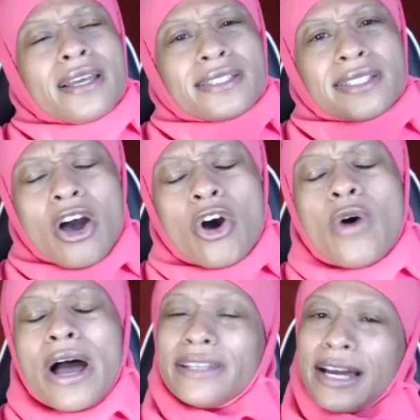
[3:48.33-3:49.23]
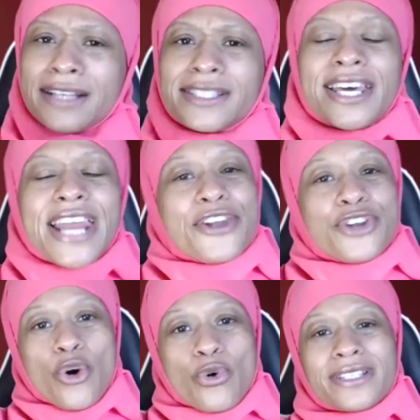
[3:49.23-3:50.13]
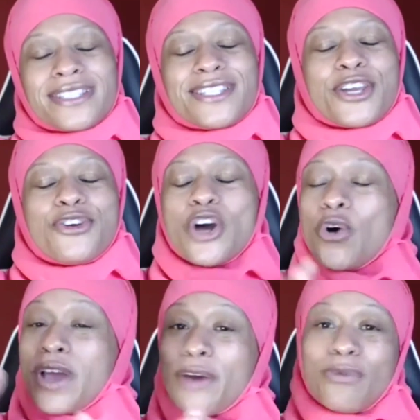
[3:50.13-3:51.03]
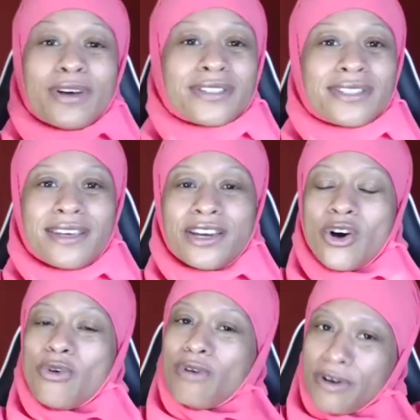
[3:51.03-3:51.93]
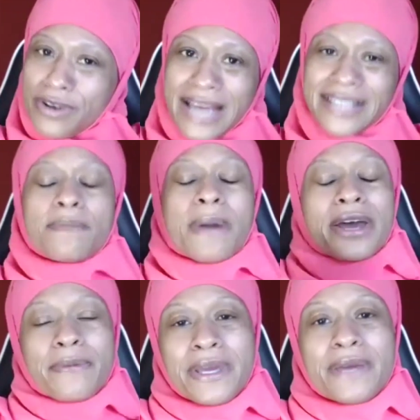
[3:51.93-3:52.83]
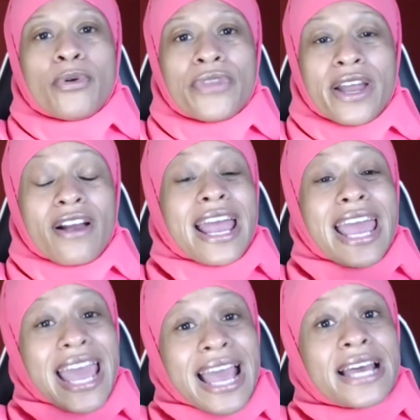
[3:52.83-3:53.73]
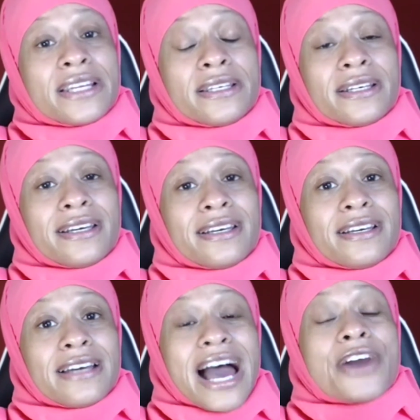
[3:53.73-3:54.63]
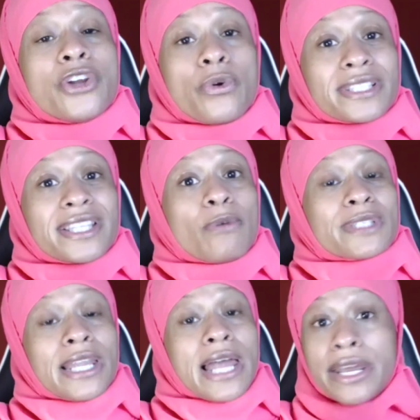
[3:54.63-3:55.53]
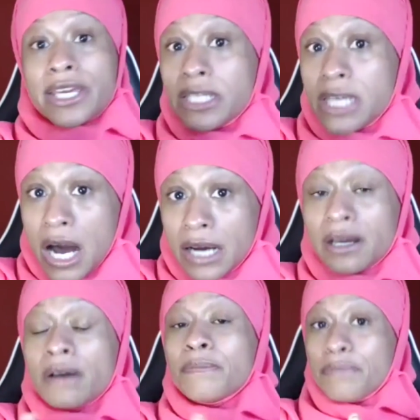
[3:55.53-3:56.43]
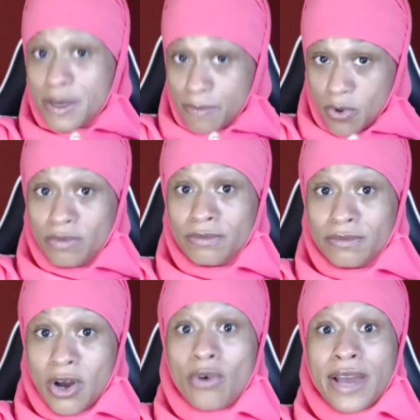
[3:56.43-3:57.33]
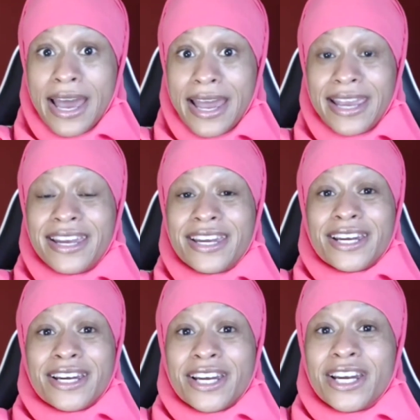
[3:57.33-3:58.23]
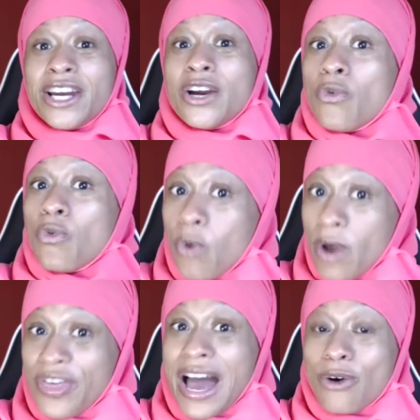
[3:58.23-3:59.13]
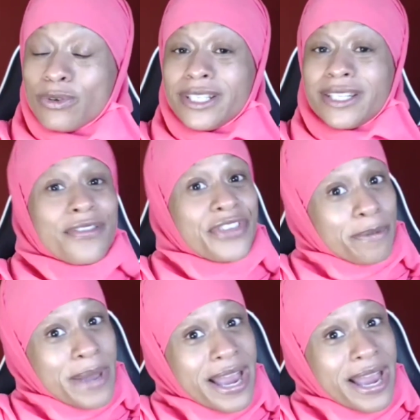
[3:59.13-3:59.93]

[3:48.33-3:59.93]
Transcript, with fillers: So, I, like I said, I noticed, you know, it was, you know, a nice amount of people there. And I noticed it was a lot of young people, okay, without their